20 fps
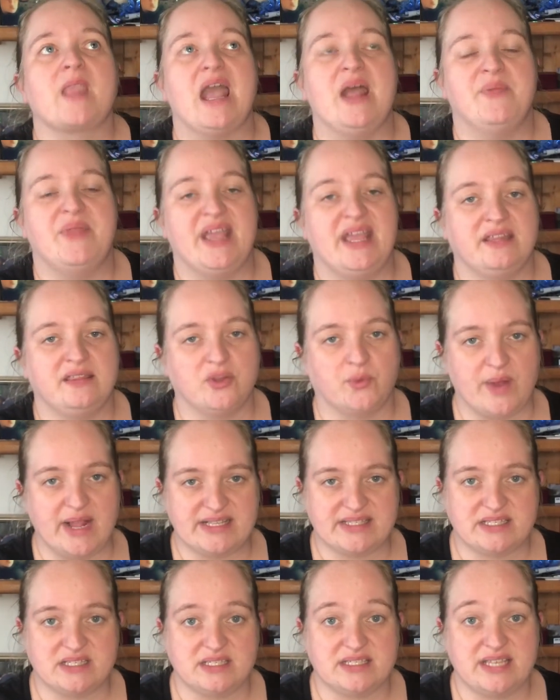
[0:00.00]
And then the
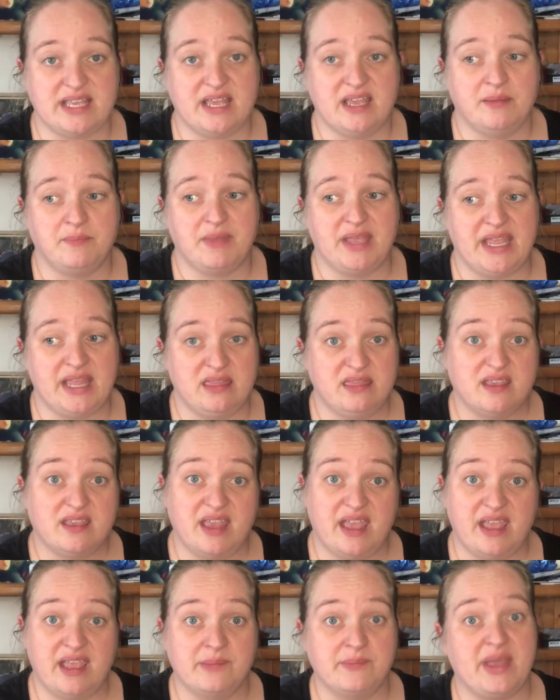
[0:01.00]
rest is him in the
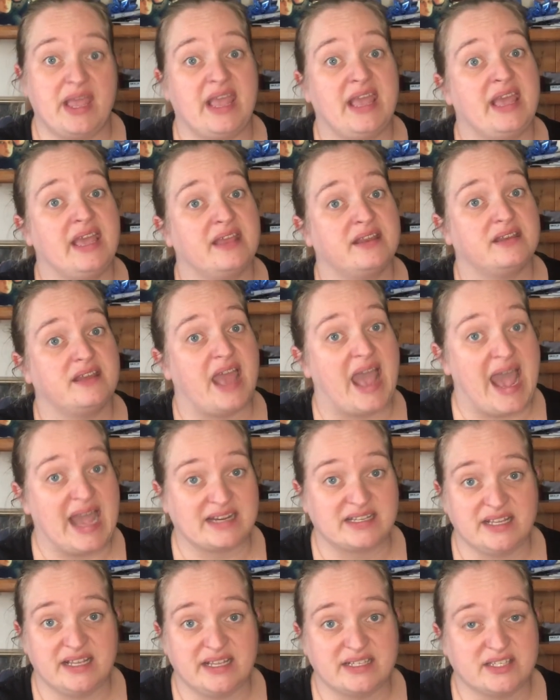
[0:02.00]
game and
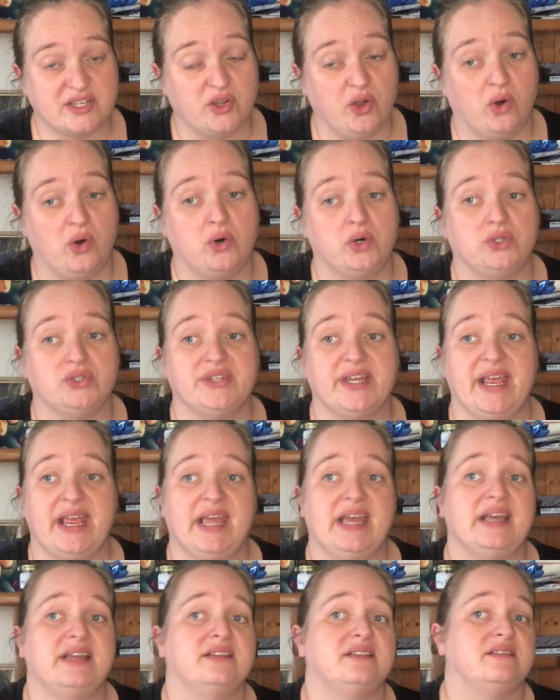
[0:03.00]
acting as a Gold
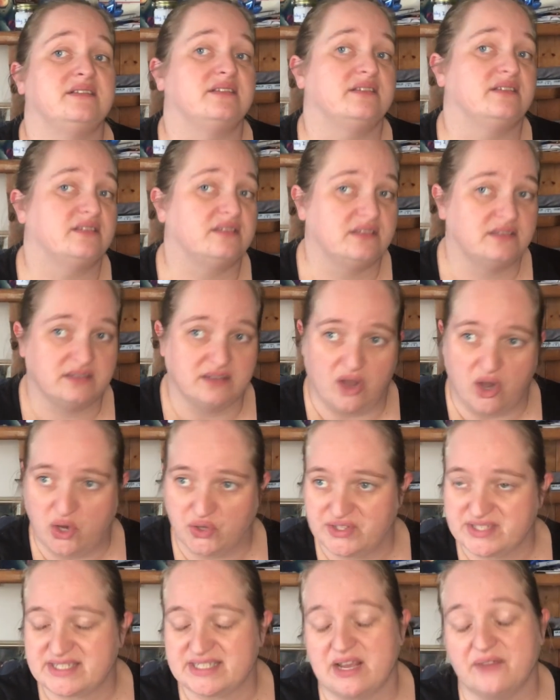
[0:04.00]
and
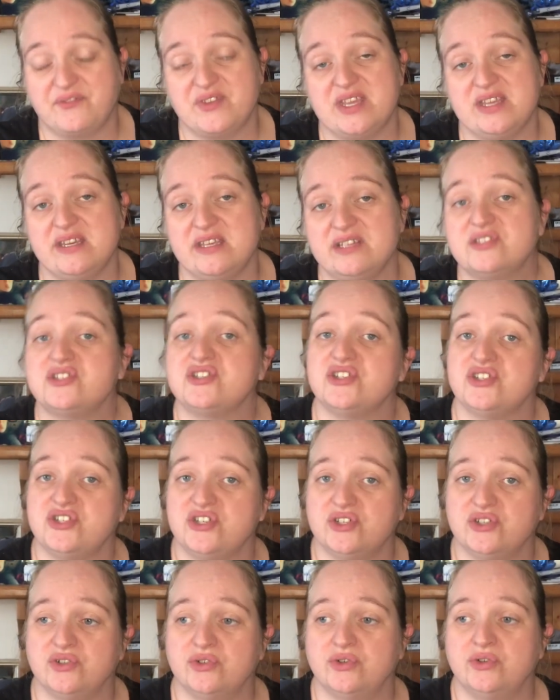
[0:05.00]
all the stuff he needs to
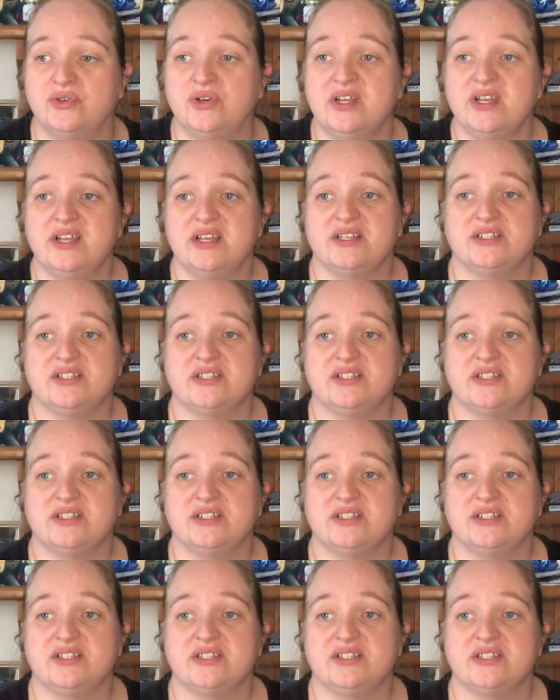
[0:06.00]
do